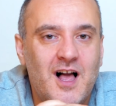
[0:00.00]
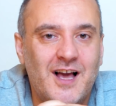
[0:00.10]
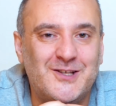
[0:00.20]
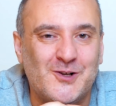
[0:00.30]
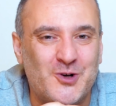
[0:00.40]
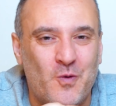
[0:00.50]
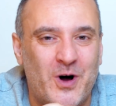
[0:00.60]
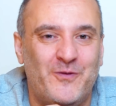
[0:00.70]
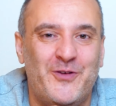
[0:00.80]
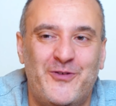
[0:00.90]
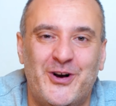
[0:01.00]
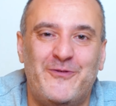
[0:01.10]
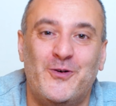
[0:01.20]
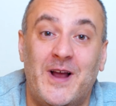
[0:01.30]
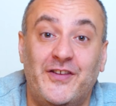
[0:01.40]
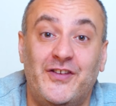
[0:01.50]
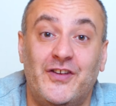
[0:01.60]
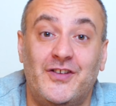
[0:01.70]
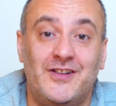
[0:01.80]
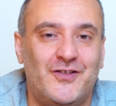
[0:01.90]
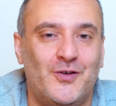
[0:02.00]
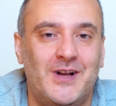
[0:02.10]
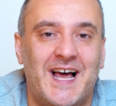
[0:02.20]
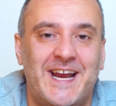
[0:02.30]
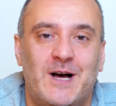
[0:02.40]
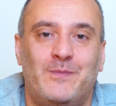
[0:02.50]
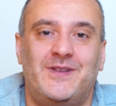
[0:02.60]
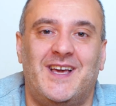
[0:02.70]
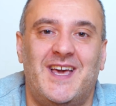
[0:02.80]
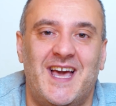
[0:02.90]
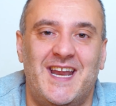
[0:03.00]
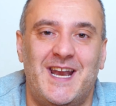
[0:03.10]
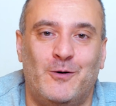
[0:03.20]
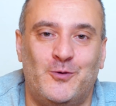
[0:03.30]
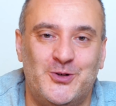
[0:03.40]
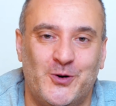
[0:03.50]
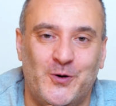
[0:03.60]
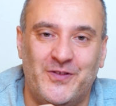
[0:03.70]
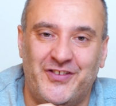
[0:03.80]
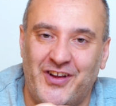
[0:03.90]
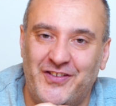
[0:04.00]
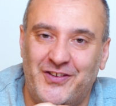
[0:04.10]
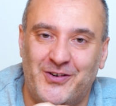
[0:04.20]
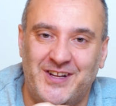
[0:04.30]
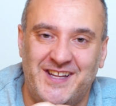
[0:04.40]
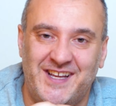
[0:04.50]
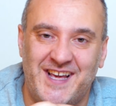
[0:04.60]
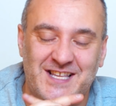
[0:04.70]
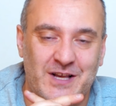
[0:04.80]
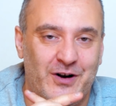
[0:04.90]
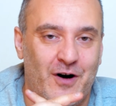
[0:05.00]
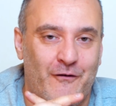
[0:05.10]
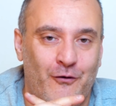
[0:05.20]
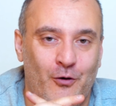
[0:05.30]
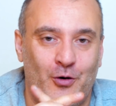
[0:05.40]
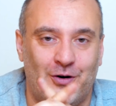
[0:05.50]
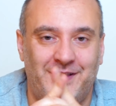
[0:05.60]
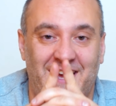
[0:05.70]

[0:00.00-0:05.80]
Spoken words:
It's also one of the very few lenses in the Sony lineup that can auto-resolve the sensor in the A7R4.